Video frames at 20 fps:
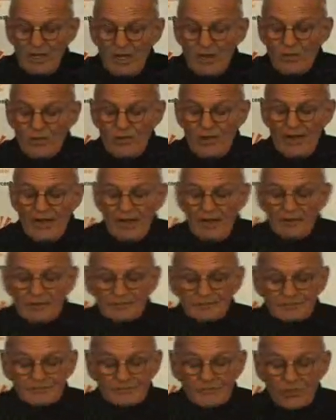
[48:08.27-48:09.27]
Well,
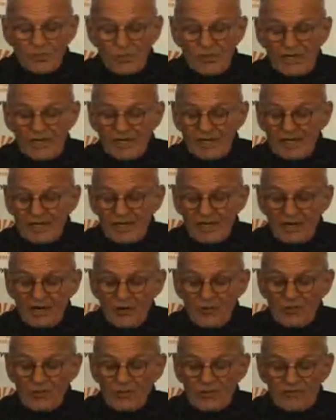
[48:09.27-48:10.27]
we didn't know
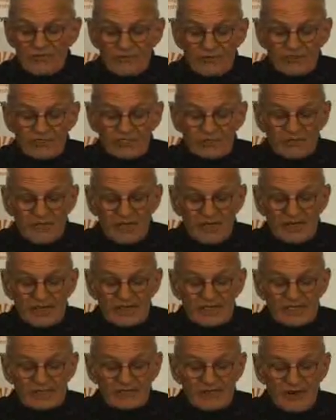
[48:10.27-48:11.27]
when we first met
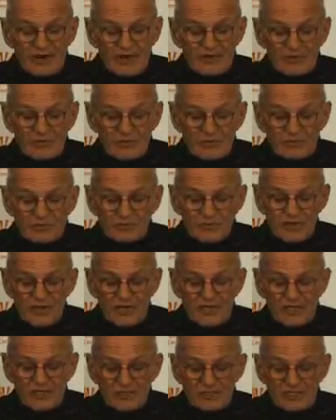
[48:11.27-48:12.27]
in this very room 20
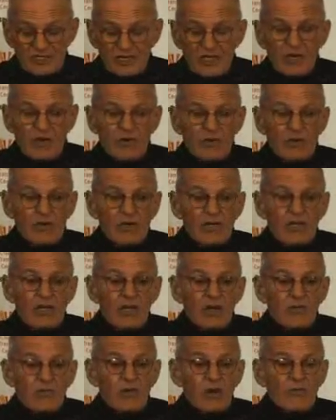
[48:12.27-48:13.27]
years ago
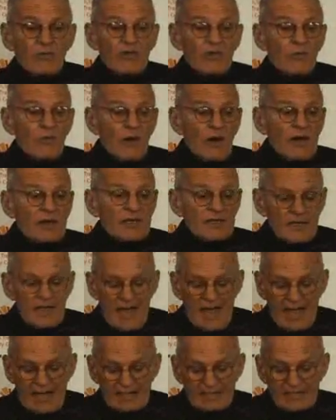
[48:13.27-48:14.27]
what we wanted
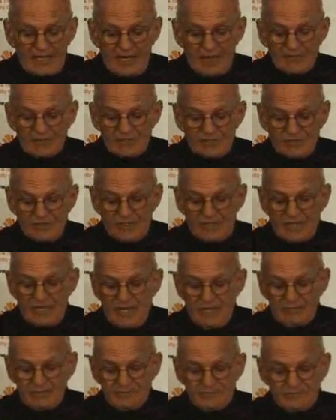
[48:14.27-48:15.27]
ACT UP to become.